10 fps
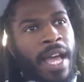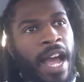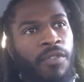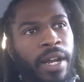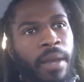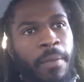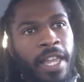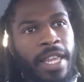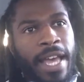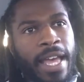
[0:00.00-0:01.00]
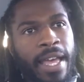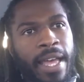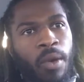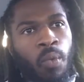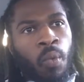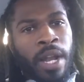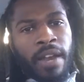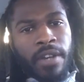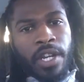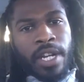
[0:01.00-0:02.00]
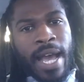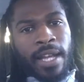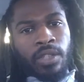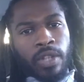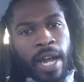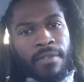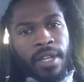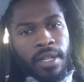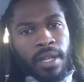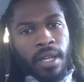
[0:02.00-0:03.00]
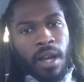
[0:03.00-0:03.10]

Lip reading: I recommend that whenever you're not driving,